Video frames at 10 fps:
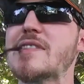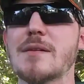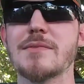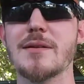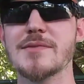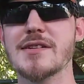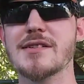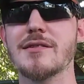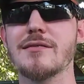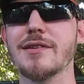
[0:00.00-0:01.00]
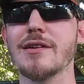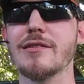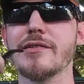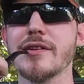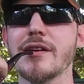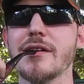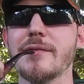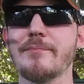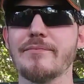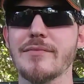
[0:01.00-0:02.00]
I sit over there on the
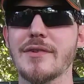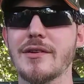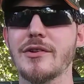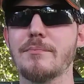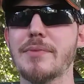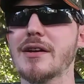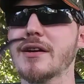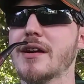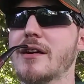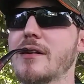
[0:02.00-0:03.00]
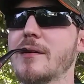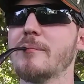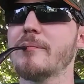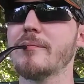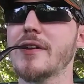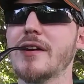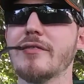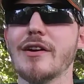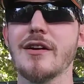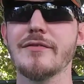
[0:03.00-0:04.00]
little picnic area, but not very often.
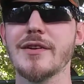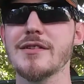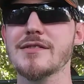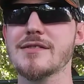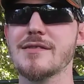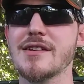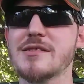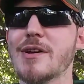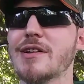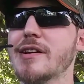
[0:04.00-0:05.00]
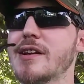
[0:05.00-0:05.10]
It needs to be cleaned out.